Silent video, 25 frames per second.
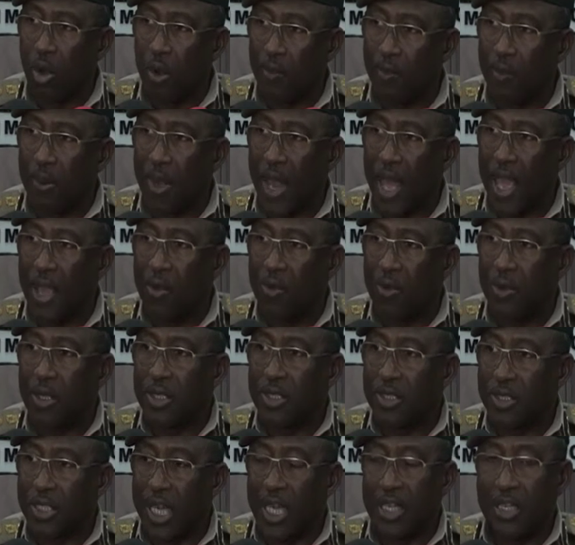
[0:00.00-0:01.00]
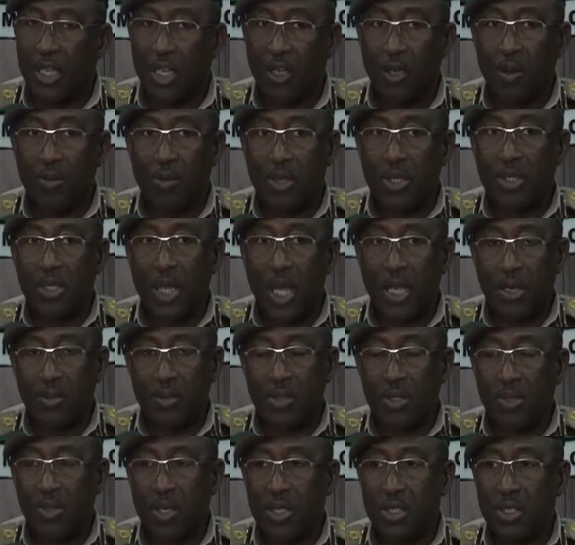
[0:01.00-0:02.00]
comply with the standard of this
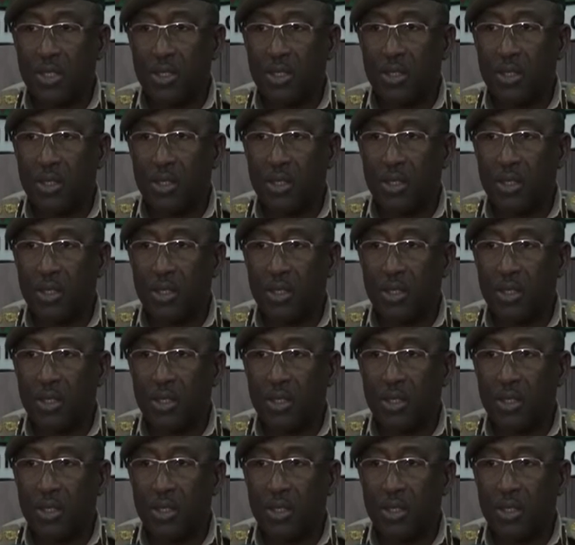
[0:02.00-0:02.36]
administration.